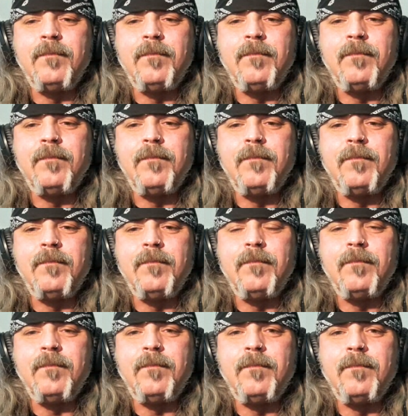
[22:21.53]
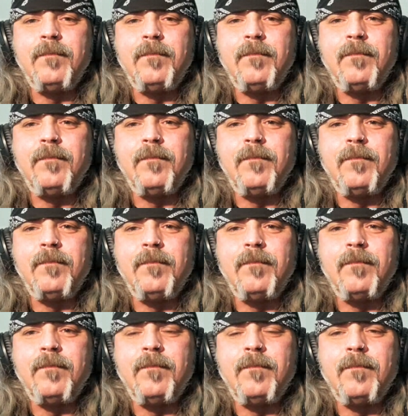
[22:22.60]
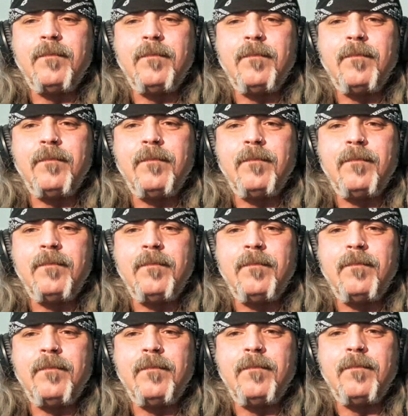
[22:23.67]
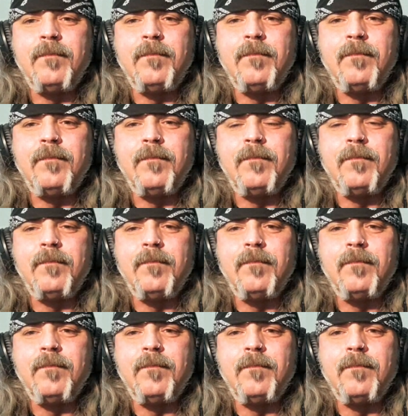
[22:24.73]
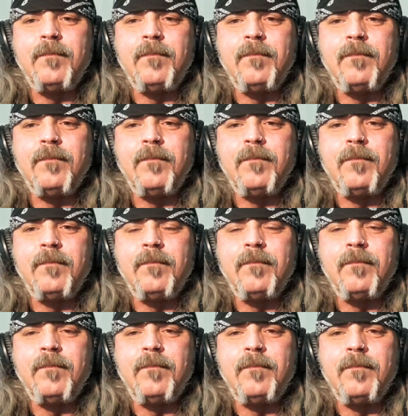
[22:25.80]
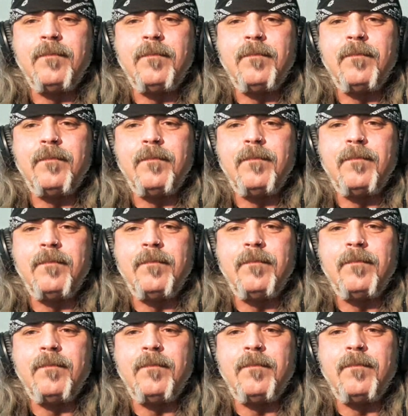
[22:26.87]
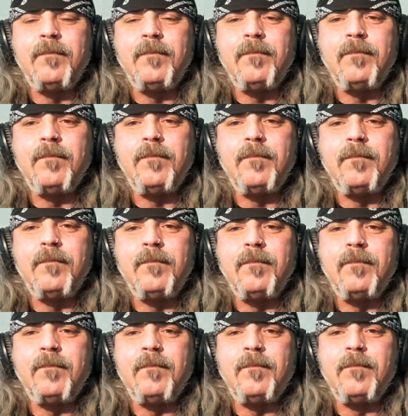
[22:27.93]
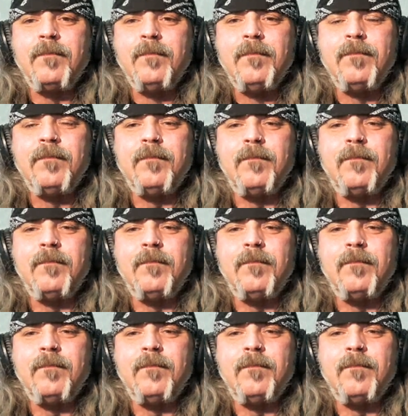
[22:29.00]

This person isn't speaking.